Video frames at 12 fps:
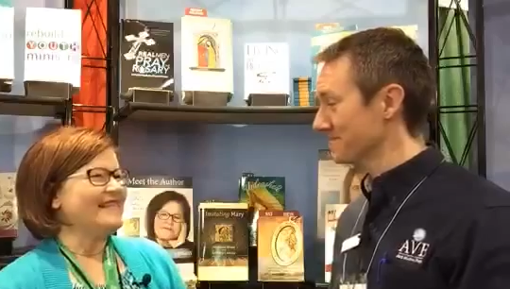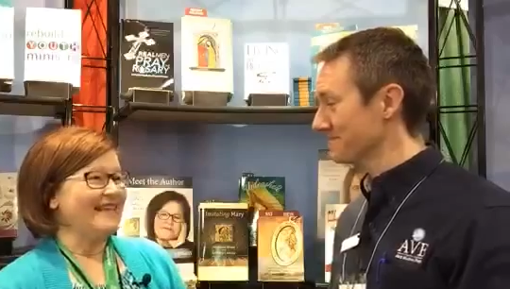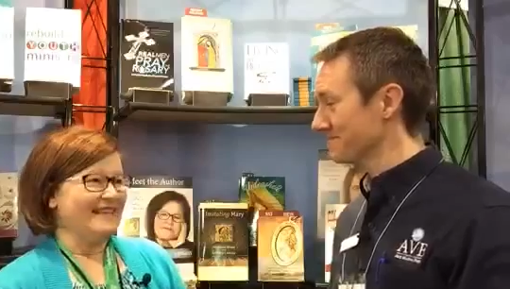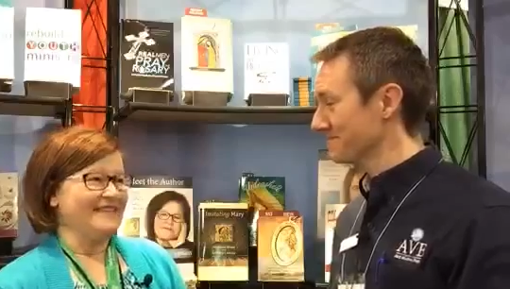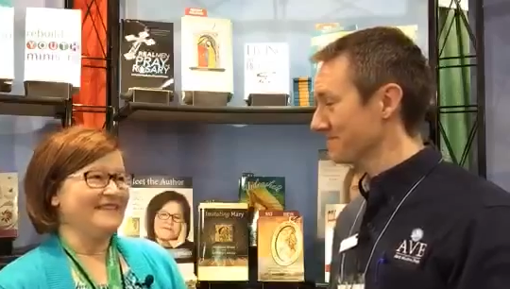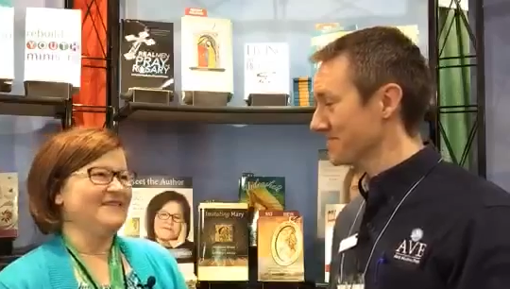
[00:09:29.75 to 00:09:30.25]

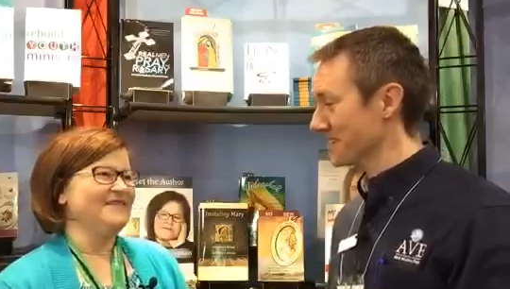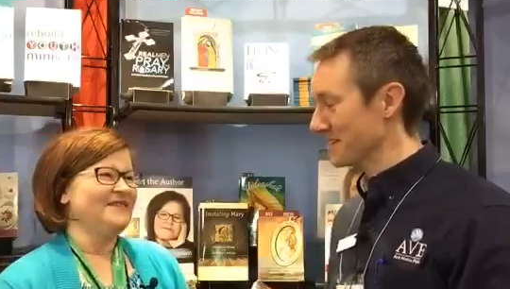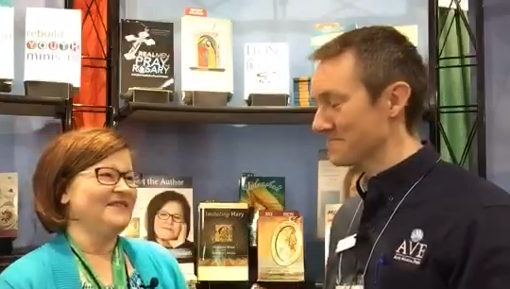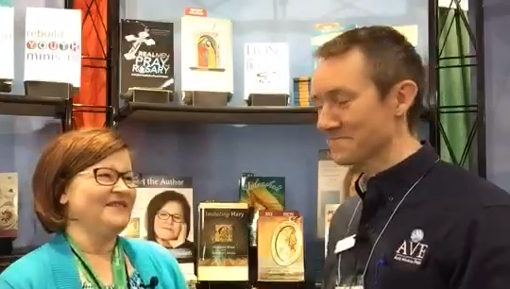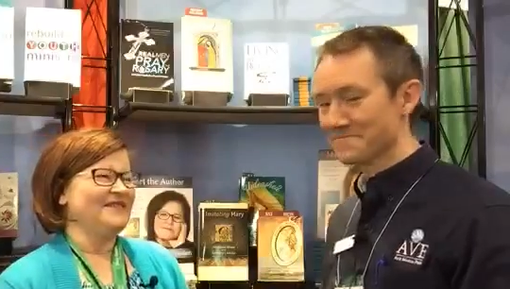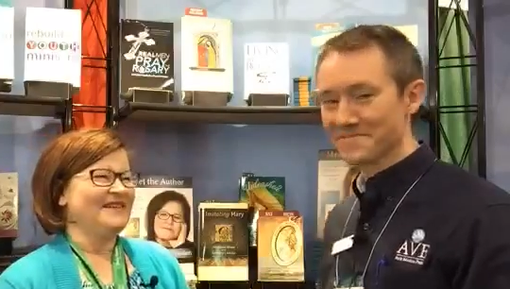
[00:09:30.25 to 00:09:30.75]

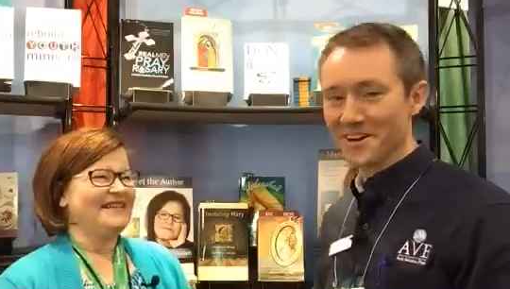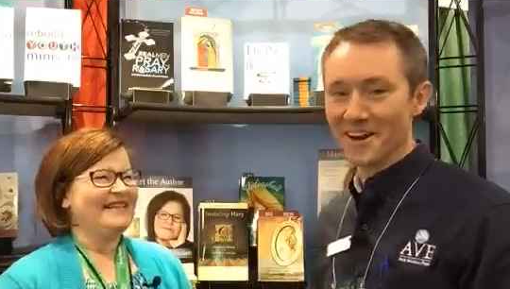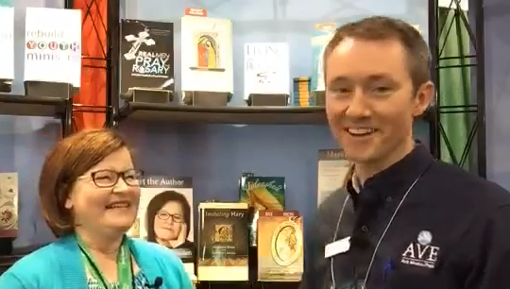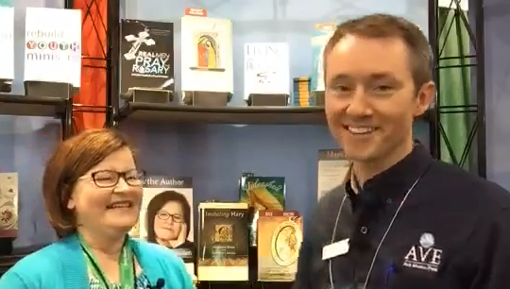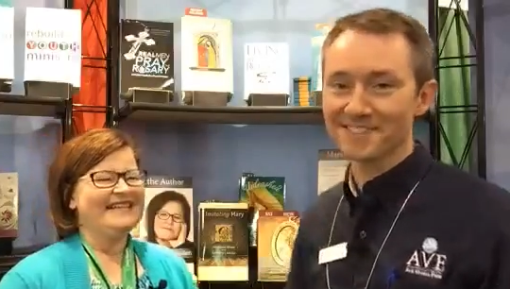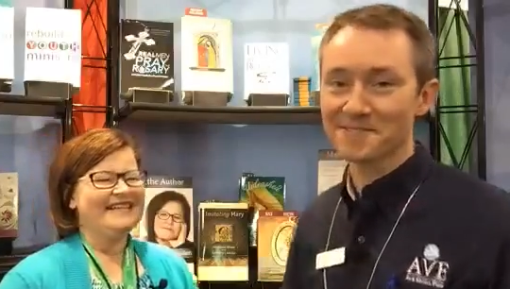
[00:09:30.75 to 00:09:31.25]
Speaker 1: Thanks. You too. All
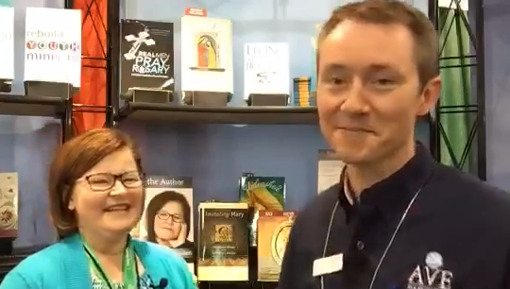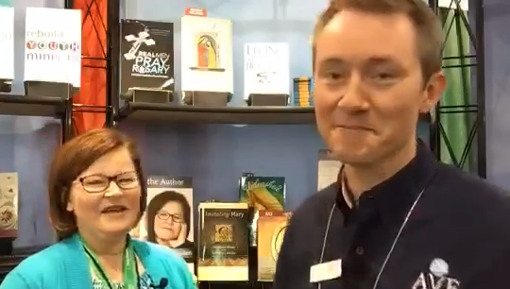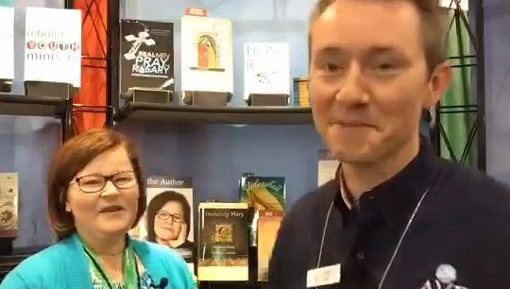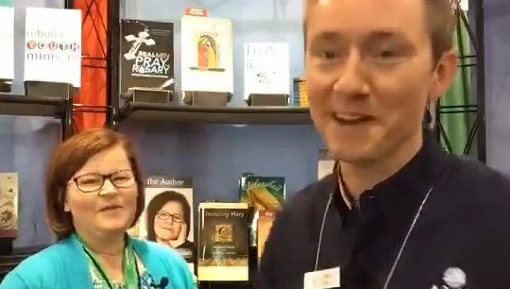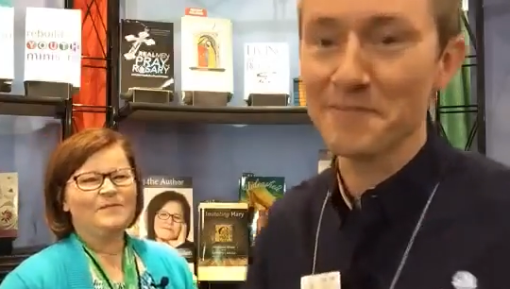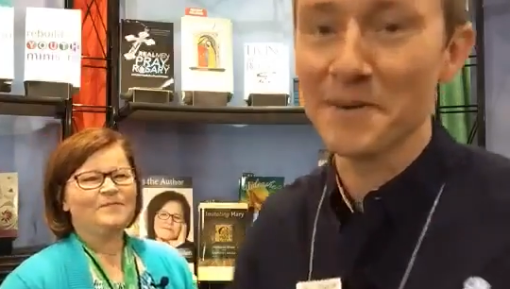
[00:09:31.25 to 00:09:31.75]

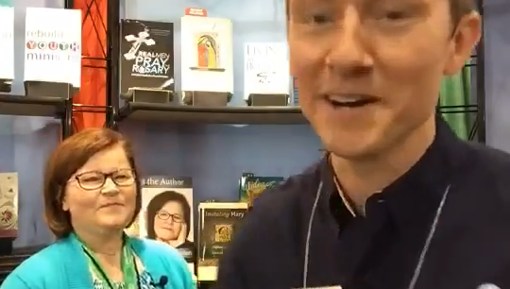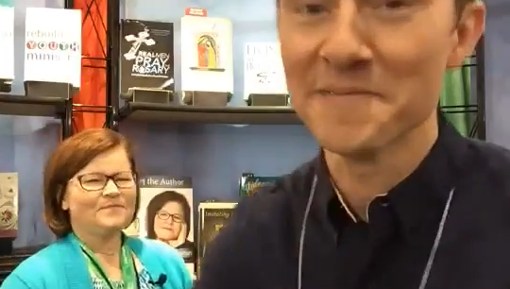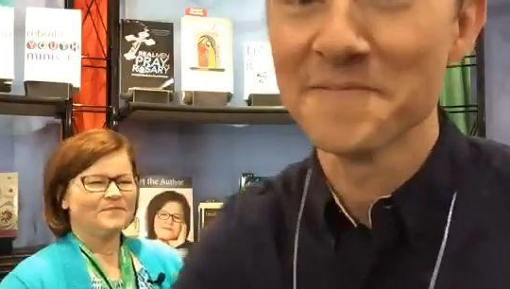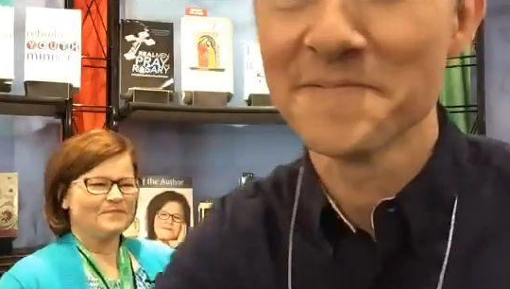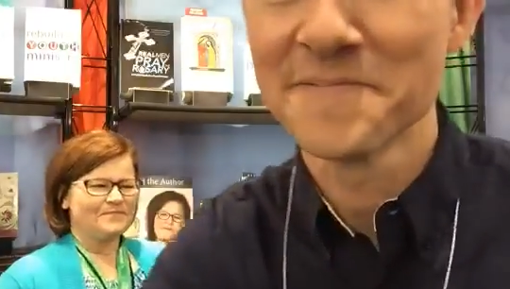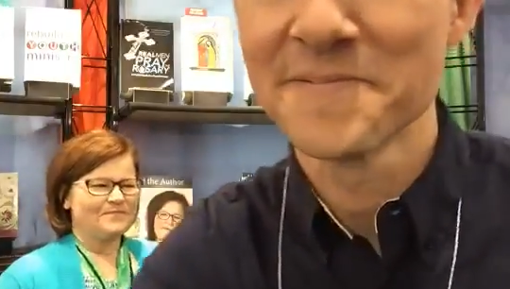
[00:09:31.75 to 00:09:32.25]
right. Bye,
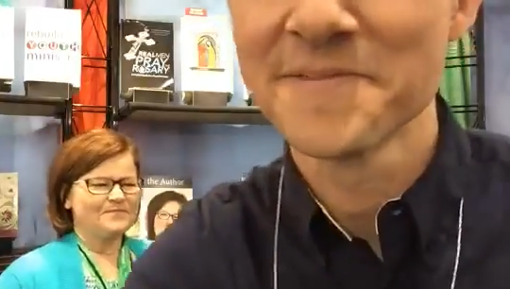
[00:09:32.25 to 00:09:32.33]
everybody.